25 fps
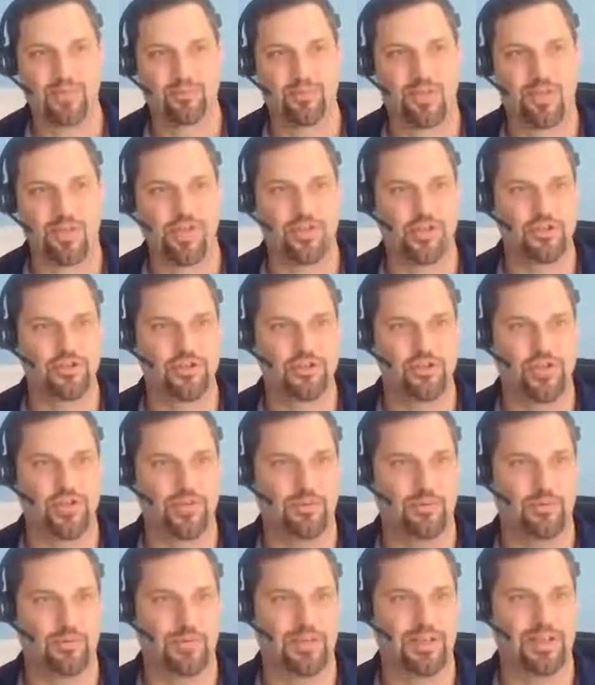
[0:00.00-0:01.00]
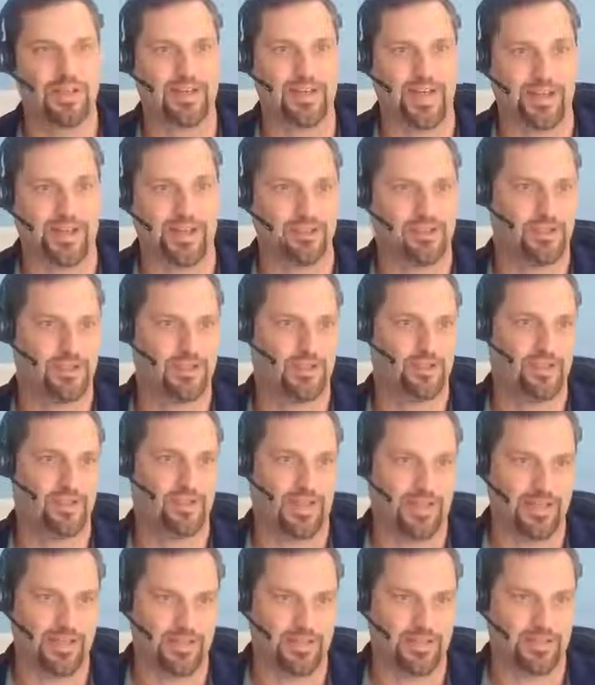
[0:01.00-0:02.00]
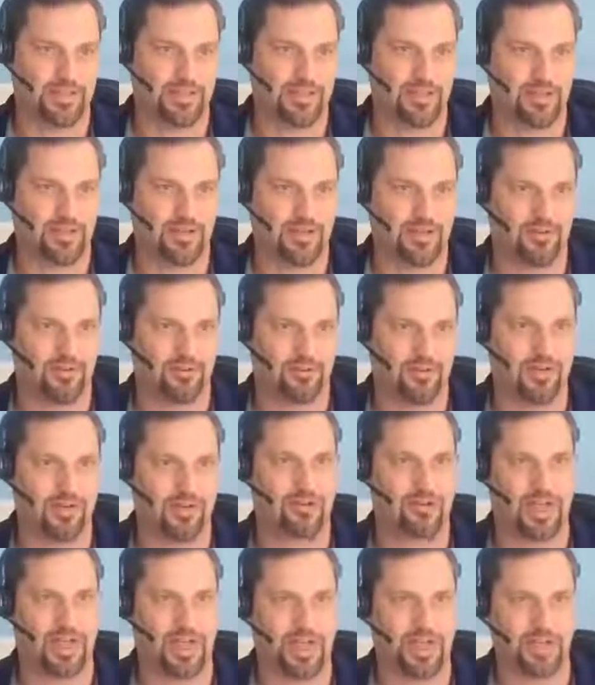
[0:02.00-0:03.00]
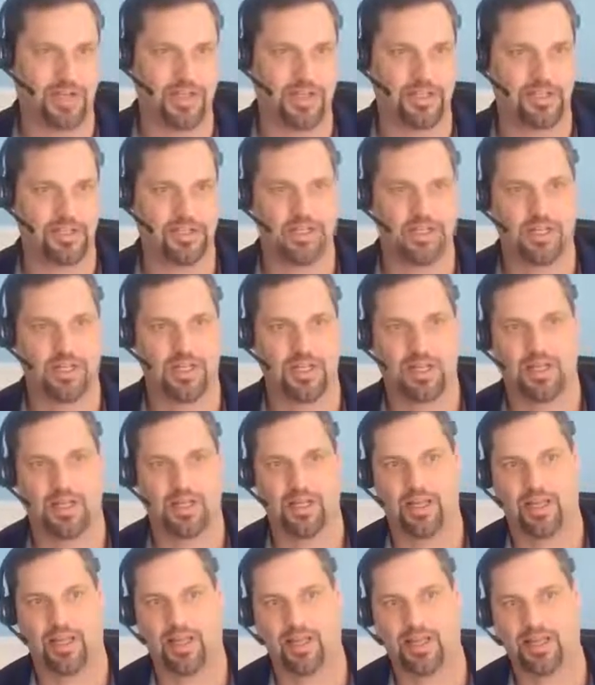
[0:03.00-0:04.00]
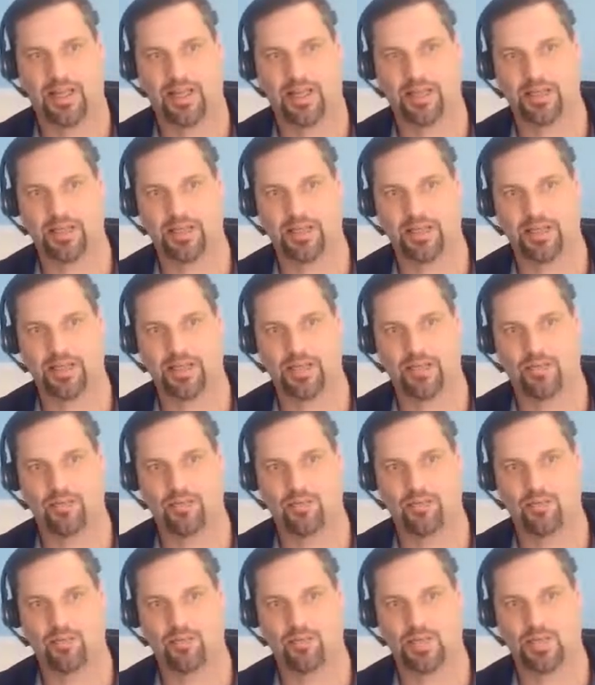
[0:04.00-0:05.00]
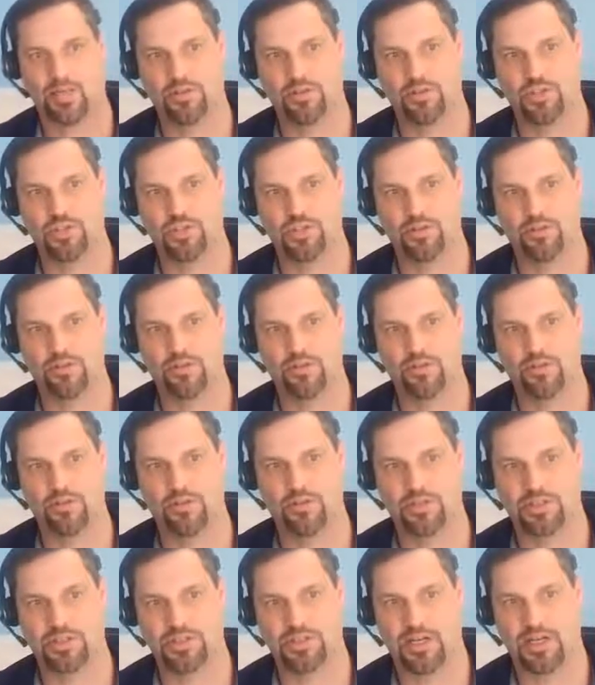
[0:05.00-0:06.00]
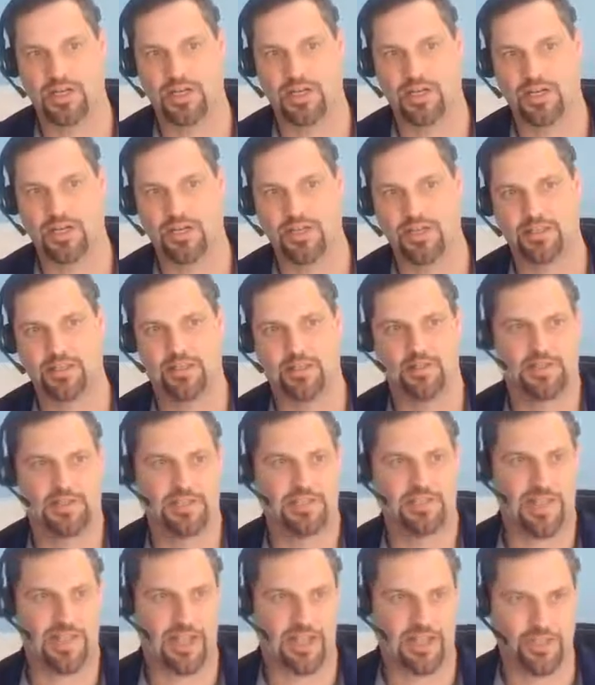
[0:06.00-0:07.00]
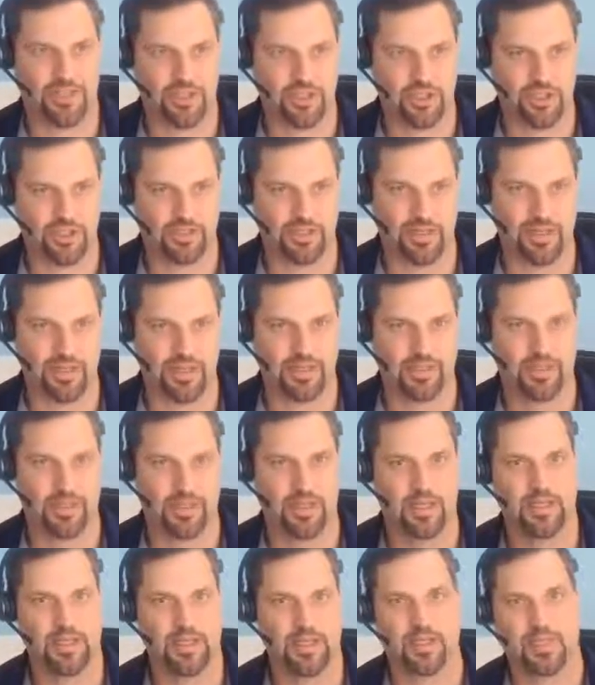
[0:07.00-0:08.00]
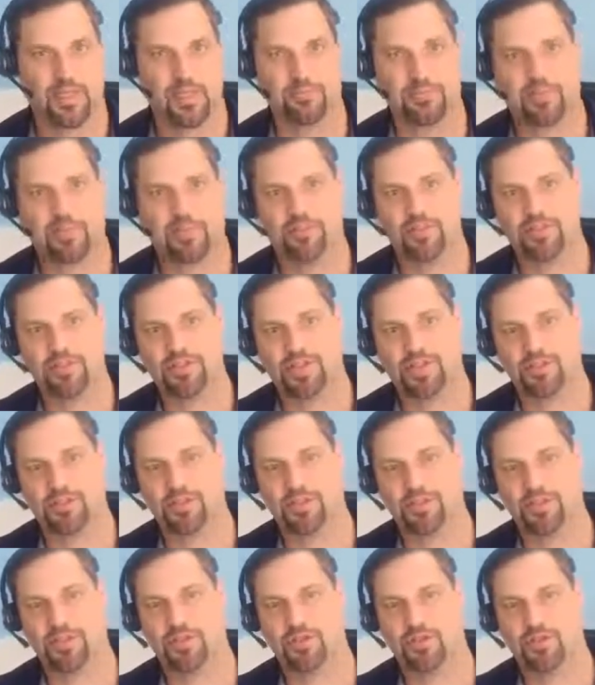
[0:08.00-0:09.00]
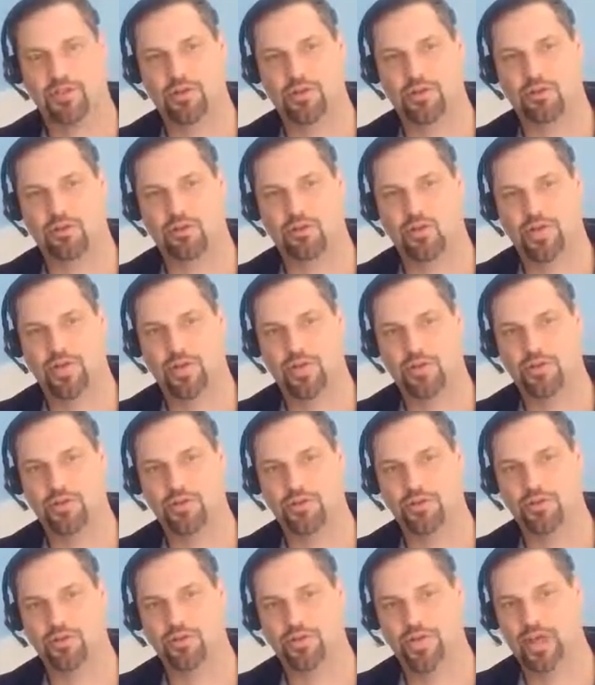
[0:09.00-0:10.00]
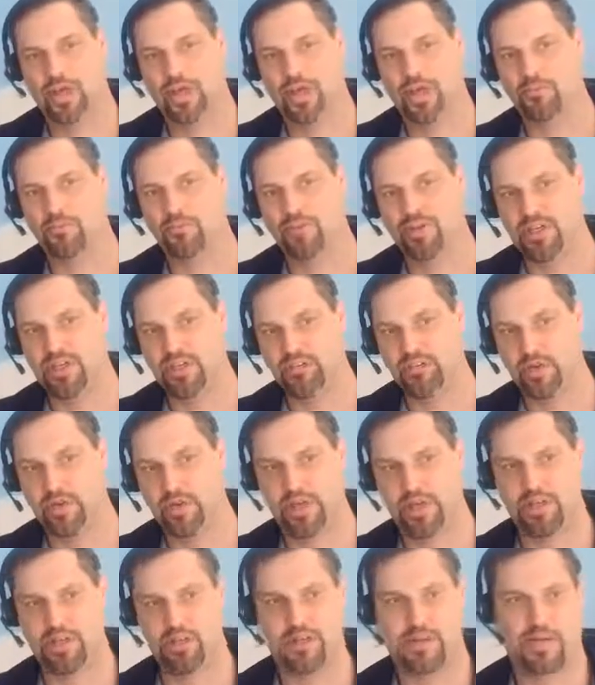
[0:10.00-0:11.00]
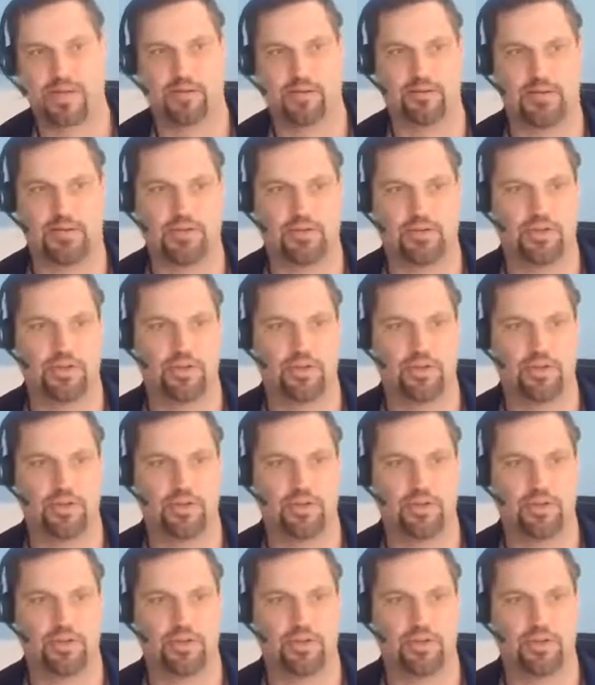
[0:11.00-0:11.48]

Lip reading: But usually what we get down to is a real age, and we'll choose the state that you're in. And maybe you tell me that you don't want to do a B-rated carrier.